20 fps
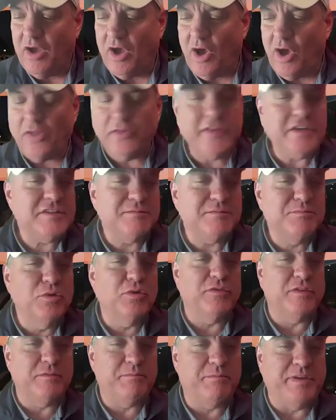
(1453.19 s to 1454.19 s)
all these
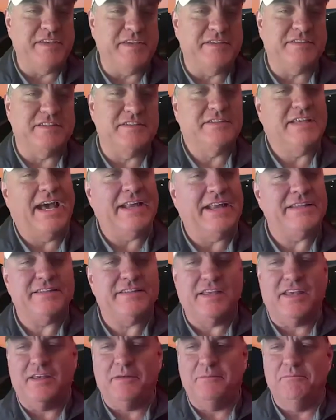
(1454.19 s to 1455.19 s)
moving pieces, how does
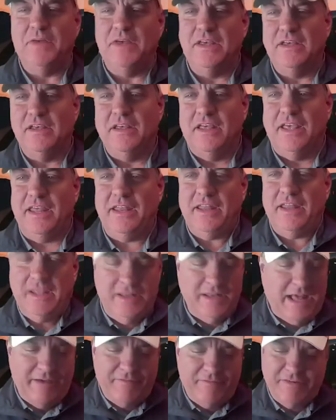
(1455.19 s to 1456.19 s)
this
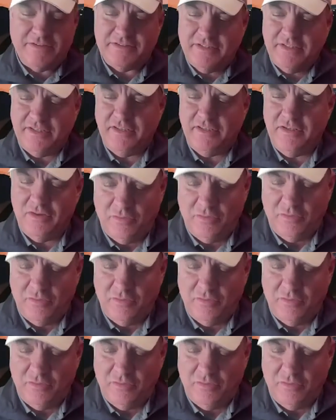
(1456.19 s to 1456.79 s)
is